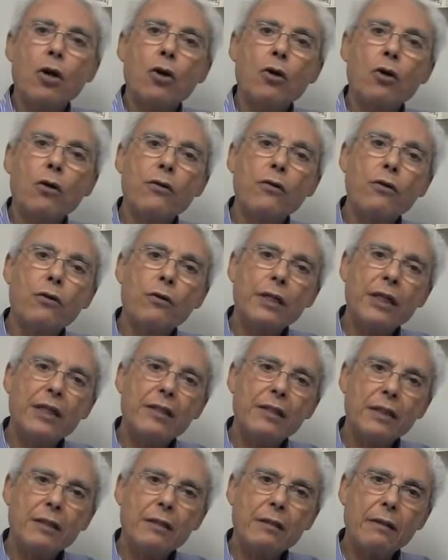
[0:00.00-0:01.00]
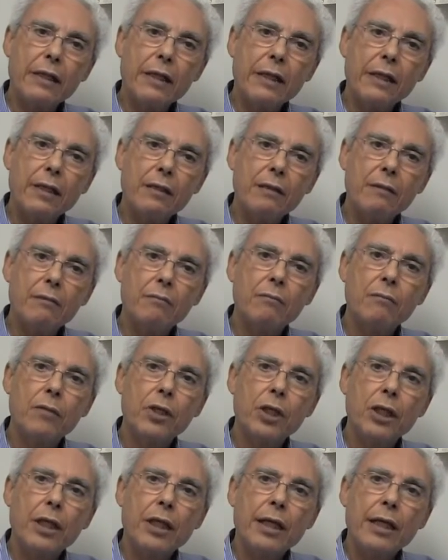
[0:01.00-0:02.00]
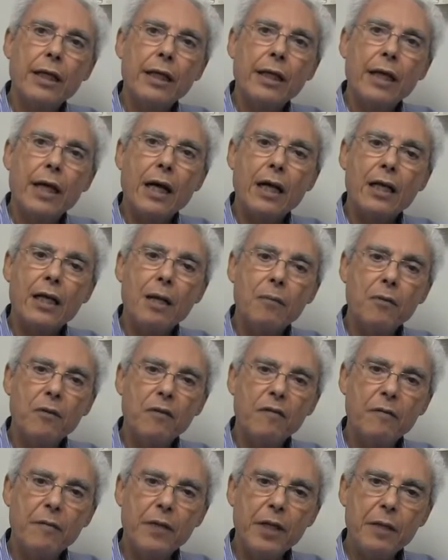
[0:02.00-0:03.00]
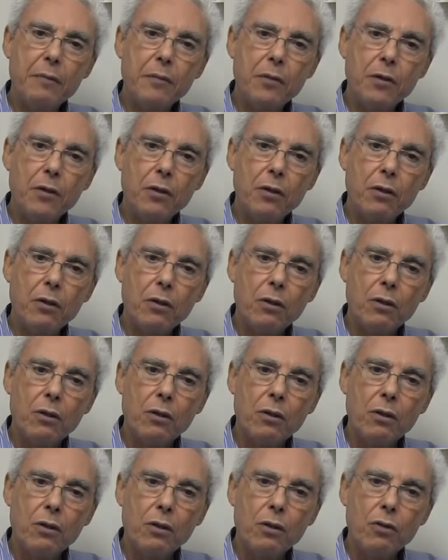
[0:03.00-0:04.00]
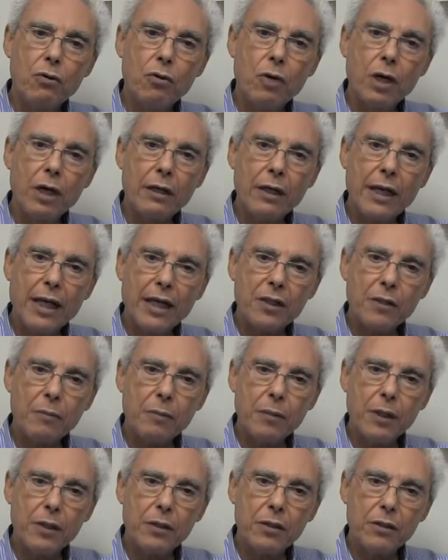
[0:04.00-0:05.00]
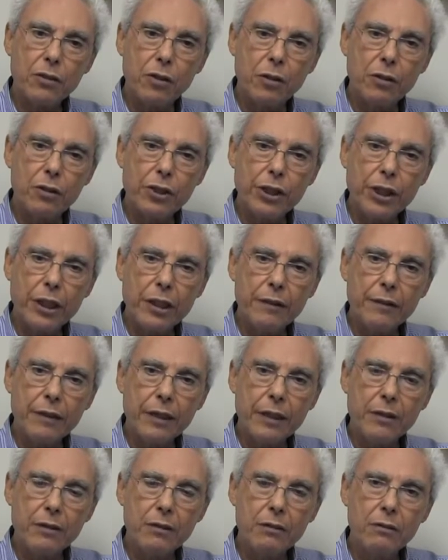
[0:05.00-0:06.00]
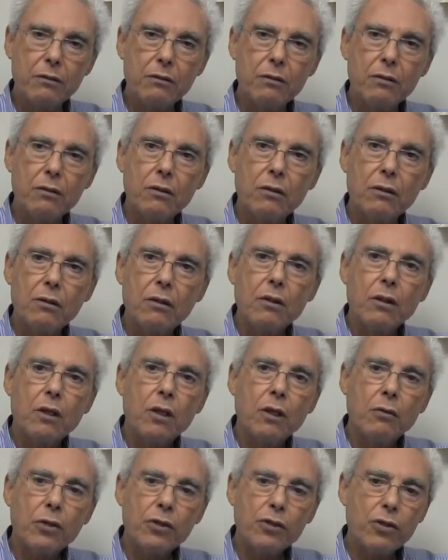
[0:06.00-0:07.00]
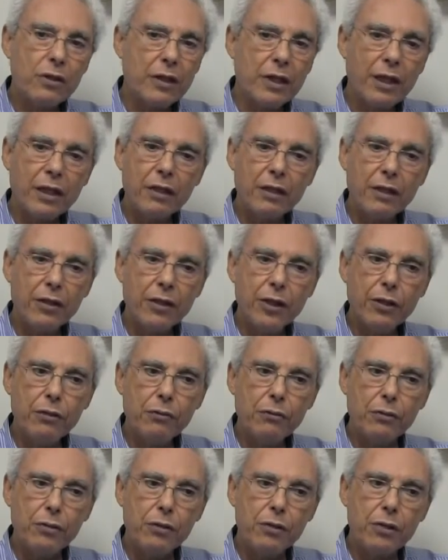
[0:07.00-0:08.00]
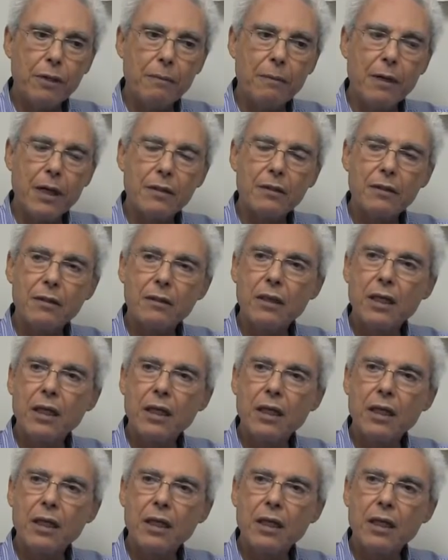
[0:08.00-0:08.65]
Although recently, a couple of people who are experts on children was on the regular news about